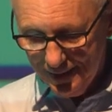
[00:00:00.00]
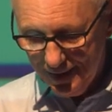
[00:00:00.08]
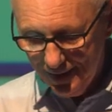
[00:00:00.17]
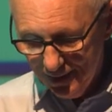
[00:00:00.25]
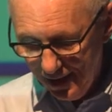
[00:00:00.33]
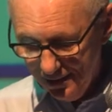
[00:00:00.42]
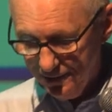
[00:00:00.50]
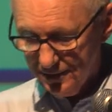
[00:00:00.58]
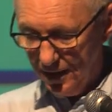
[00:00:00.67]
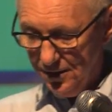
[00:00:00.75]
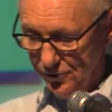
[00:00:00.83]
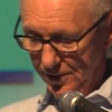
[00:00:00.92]
and that,
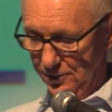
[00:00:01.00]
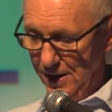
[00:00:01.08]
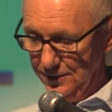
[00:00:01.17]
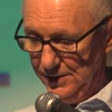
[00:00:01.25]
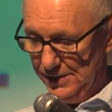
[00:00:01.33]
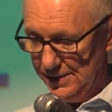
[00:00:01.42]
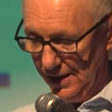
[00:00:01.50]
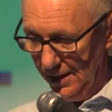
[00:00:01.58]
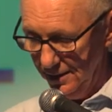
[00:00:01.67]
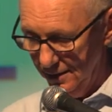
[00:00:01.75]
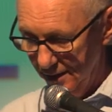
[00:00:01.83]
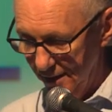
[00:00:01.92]
I regret to
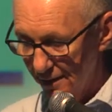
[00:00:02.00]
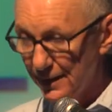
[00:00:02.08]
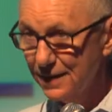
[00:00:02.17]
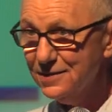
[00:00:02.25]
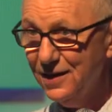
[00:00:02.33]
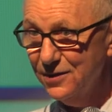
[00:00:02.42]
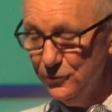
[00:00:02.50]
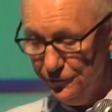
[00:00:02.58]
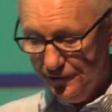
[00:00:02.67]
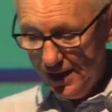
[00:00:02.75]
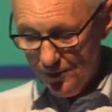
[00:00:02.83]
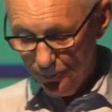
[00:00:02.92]
say, that kind of
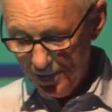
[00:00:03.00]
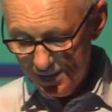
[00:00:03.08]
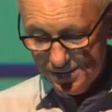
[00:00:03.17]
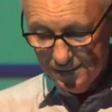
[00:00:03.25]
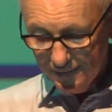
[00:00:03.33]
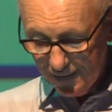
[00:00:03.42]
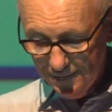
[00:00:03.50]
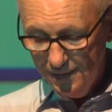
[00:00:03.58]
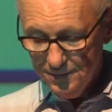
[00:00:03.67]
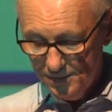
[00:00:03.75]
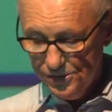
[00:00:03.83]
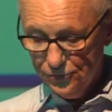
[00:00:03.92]
fake Brexit, that
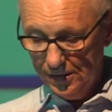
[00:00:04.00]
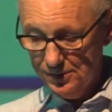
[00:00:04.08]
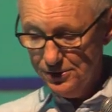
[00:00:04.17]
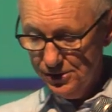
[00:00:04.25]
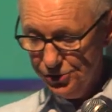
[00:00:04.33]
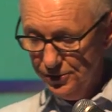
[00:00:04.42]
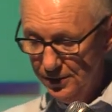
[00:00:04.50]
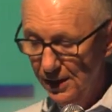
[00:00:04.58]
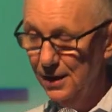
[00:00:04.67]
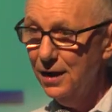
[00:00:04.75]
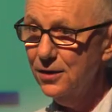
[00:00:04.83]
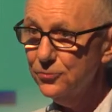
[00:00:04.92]
endless transition,
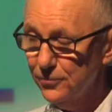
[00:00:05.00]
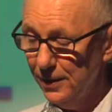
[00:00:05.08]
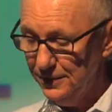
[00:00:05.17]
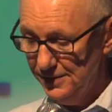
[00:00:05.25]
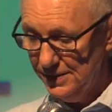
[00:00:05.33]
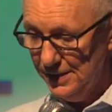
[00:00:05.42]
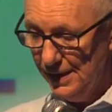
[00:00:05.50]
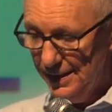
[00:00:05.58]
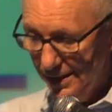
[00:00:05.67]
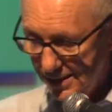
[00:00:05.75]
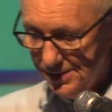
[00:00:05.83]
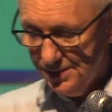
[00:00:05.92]
I regret to say,
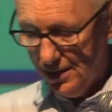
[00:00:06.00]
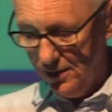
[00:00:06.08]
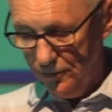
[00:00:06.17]
is now